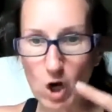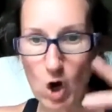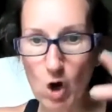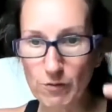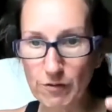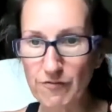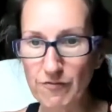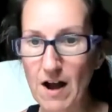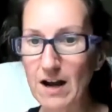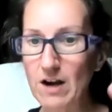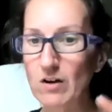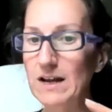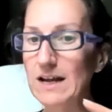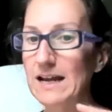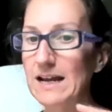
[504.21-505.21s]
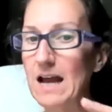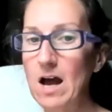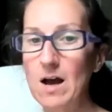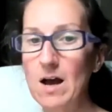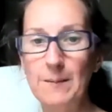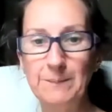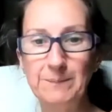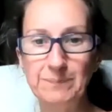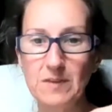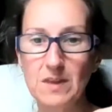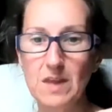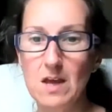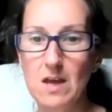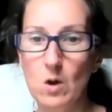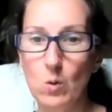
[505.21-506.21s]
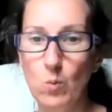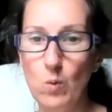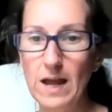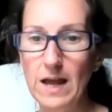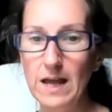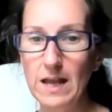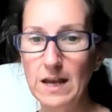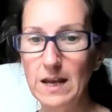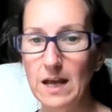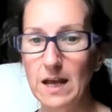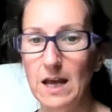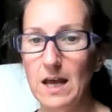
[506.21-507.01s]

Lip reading: overfiring, when